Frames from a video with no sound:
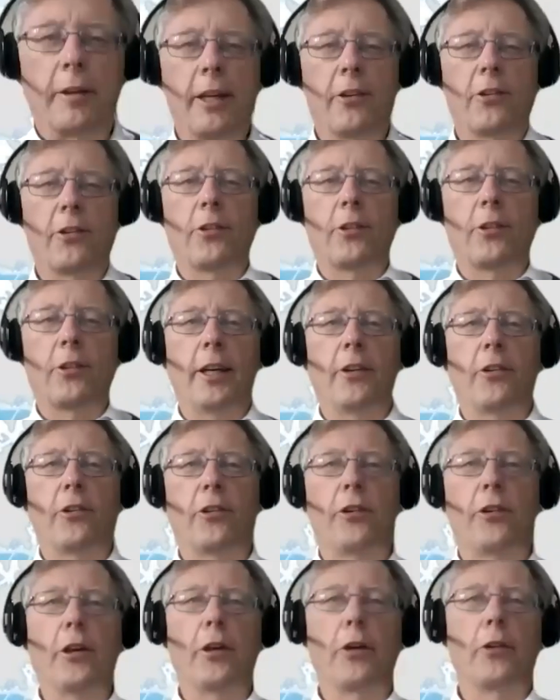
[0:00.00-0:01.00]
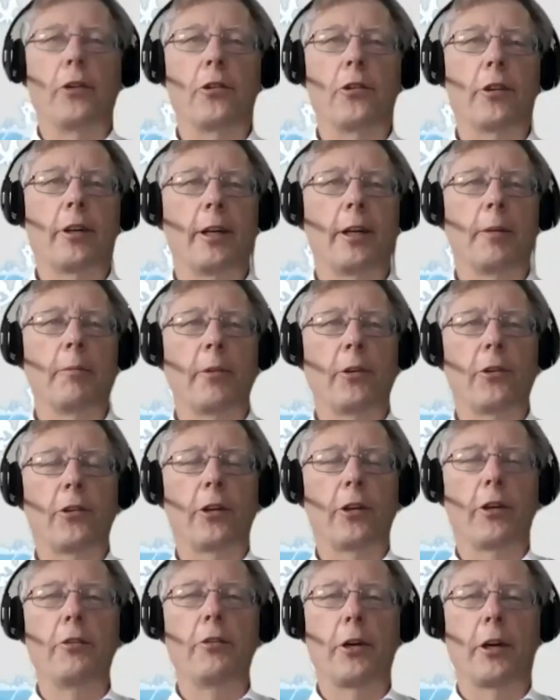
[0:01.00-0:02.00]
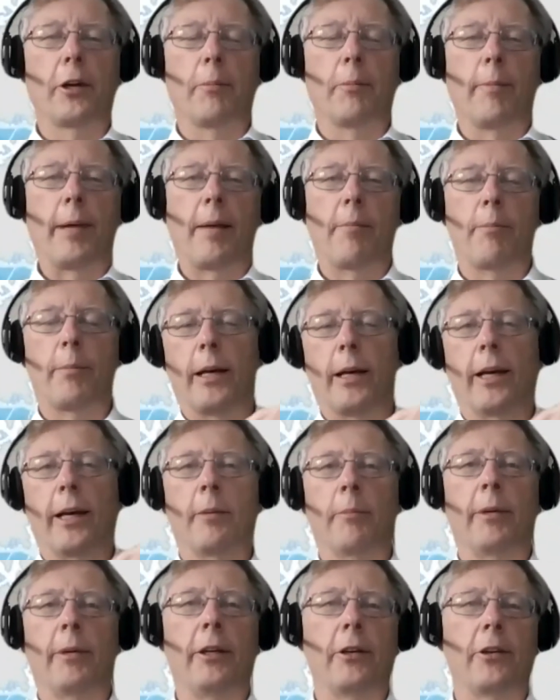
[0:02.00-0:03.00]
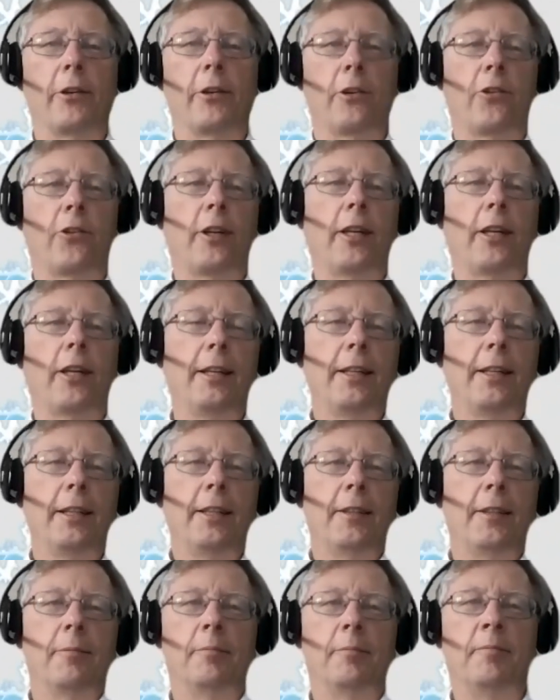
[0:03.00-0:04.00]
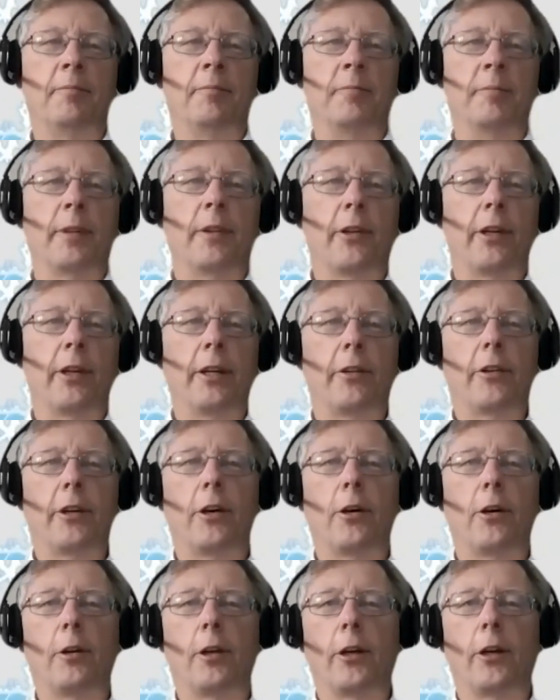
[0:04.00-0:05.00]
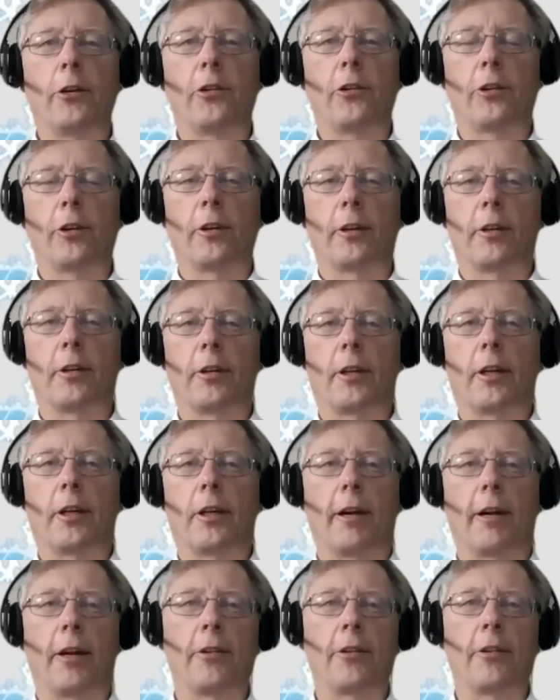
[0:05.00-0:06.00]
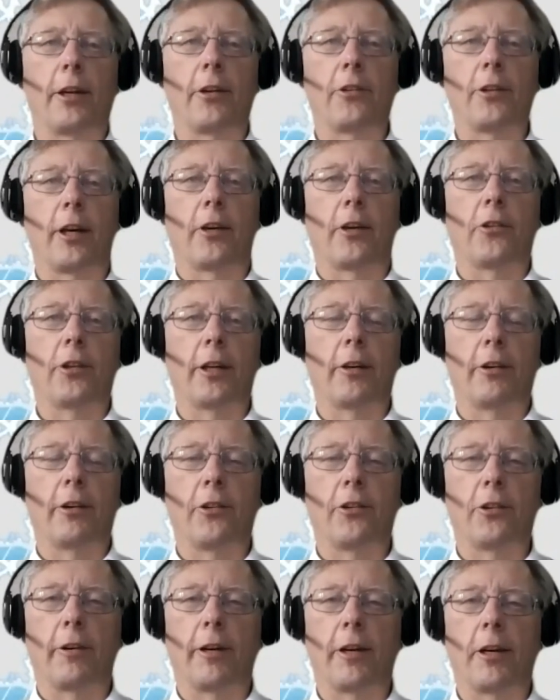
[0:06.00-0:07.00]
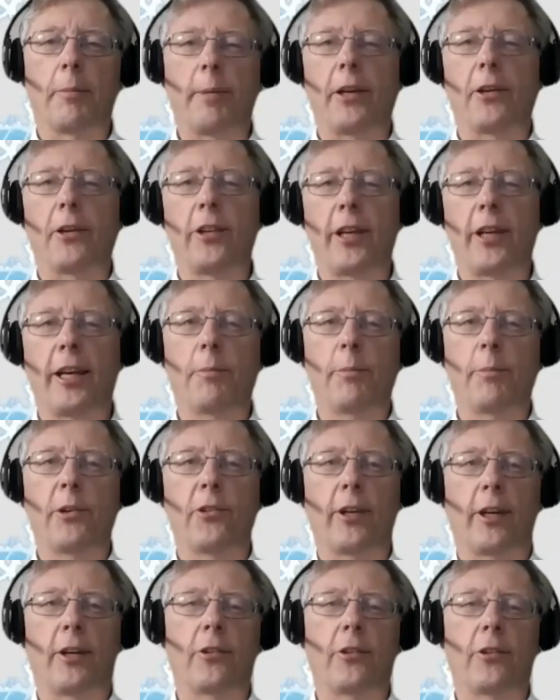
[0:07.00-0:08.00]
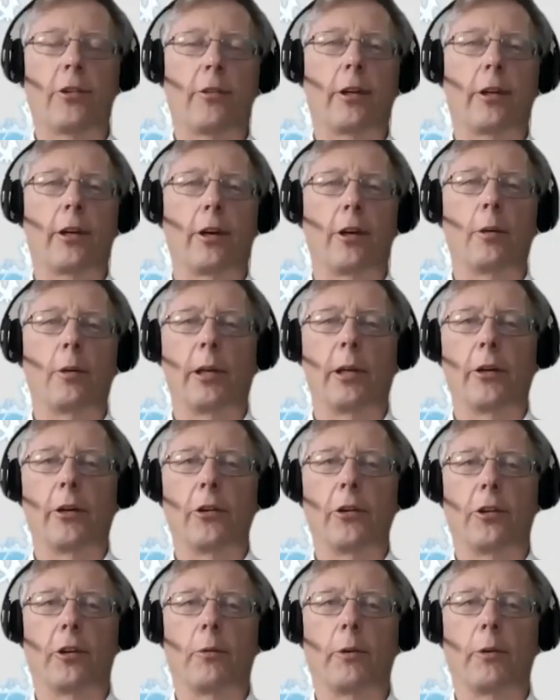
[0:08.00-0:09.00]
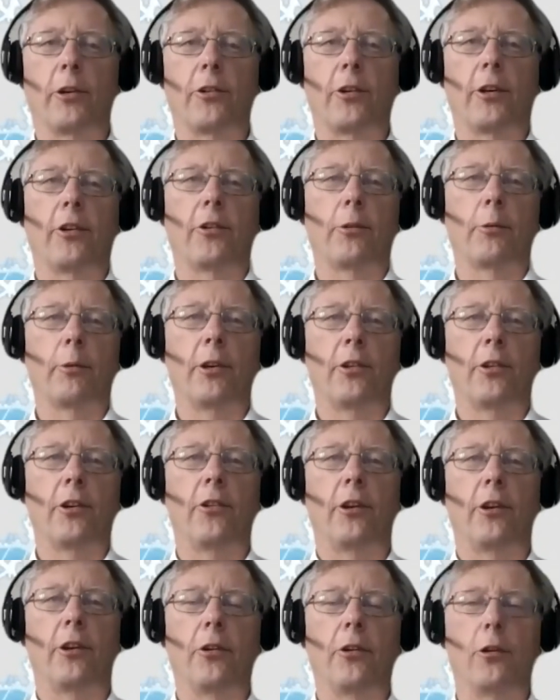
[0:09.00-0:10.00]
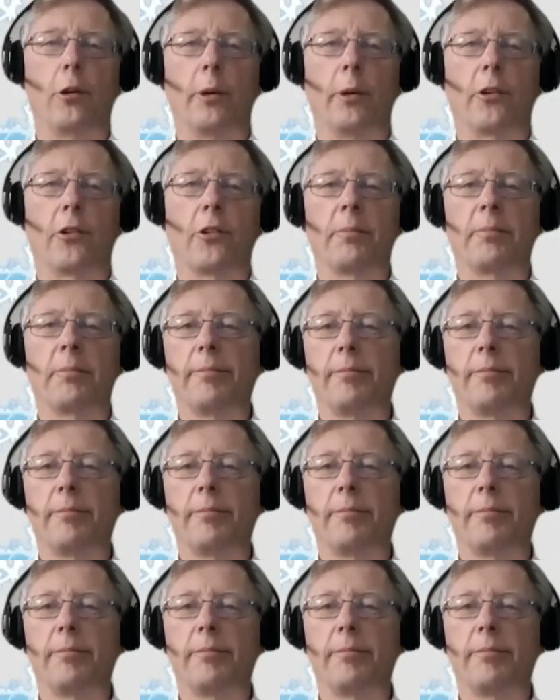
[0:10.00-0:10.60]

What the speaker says: It's huge. So you've got a map behind me, you can see. The whole ocean around Antarctica is around about 10% of the global ocean, which is enormous.